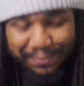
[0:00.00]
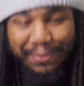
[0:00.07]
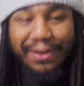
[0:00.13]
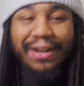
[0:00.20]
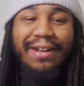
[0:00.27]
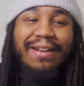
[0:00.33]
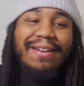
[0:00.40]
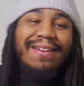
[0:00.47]

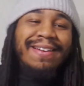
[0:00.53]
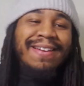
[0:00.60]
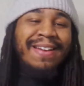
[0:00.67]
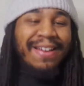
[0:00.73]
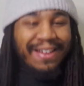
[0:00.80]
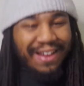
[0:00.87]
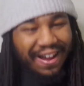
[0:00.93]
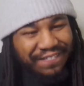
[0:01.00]
But
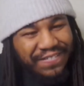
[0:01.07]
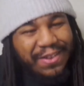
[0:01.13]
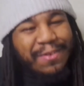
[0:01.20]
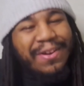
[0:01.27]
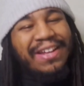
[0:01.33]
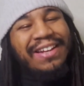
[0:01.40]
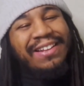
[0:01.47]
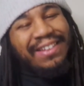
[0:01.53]
yeah, I think he'll
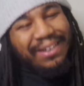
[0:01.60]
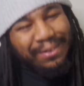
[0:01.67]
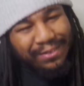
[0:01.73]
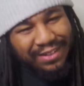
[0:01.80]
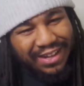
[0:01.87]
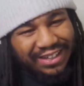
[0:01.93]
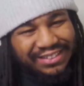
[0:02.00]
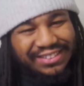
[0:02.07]
get a little
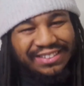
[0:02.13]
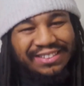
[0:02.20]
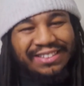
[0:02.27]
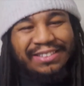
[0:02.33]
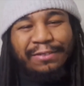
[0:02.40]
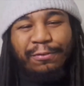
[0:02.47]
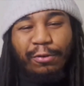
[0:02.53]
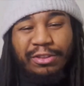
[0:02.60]
less because he
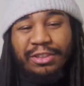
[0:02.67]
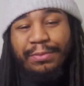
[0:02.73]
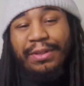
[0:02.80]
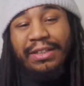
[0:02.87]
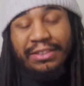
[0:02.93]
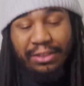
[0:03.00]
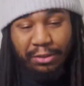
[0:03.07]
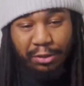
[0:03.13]
doesn't force as
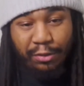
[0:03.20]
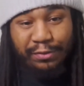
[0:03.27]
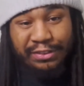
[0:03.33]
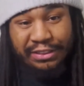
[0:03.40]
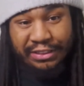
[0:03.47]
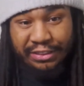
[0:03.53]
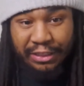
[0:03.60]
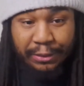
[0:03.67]
many turnovers
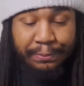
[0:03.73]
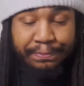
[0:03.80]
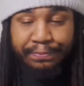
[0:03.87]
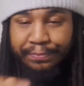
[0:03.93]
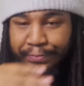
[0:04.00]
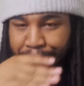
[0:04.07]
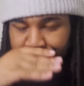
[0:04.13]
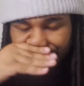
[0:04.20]
as them.
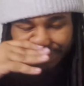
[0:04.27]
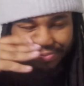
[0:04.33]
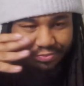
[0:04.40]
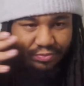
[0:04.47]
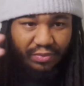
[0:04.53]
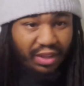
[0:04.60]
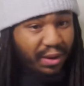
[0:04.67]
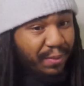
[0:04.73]

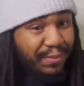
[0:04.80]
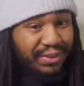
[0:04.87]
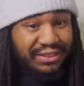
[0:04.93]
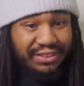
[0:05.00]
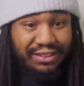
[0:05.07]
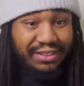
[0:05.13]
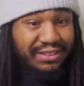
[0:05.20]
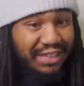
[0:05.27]
And he's
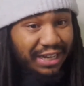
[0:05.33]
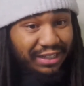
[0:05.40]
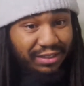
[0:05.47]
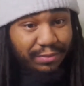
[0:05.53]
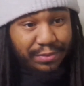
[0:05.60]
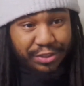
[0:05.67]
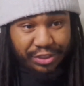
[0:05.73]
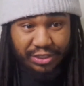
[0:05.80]
still a
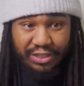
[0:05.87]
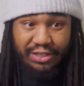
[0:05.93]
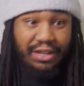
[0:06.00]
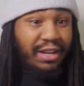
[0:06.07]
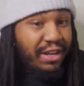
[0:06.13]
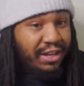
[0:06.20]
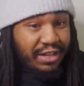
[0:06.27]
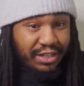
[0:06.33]
tackling machine.
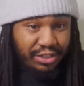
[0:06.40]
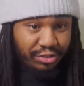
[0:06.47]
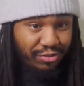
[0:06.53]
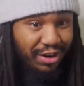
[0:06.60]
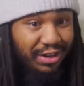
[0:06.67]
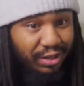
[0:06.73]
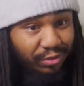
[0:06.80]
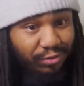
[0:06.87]
He's
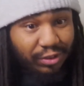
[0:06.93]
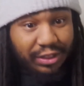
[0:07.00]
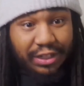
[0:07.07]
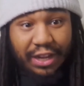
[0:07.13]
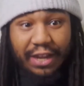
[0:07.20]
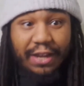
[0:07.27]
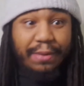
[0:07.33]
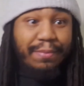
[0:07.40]
great in the run
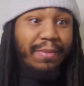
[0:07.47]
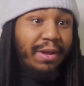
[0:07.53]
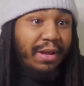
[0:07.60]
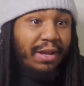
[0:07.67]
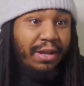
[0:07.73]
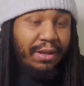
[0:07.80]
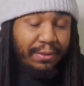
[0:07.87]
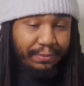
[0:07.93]
game.
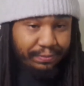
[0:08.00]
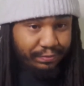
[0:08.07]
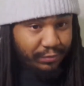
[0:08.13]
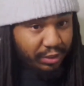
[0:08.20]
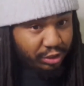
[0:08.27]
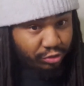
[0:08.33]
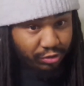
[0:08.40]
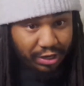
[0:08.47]

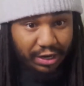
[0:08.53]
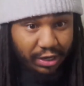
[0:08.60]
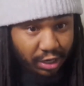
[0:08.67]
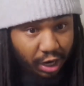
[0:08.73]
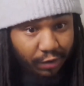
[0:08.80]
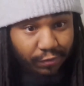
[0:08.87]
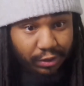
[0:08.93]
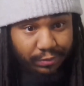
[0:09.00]
He's great at
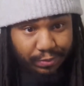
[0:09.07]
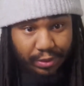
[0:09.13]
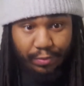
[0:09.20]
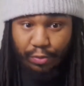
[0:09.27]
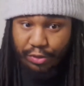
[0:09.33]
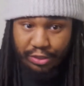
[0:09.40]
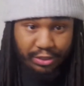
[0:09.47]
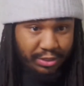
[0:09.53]
covering
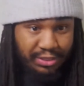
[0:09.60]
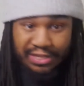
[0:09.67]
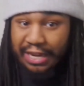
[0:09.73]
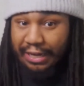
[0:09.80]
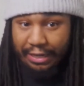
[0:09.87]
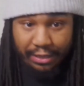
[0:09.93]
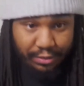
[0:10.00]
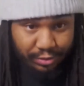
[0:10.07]
people, who just does
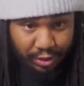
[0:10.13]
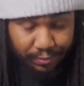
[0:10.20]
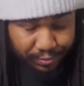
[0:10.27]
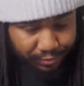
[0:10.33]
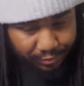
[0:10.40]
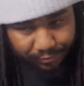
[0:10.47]
not get interceptions.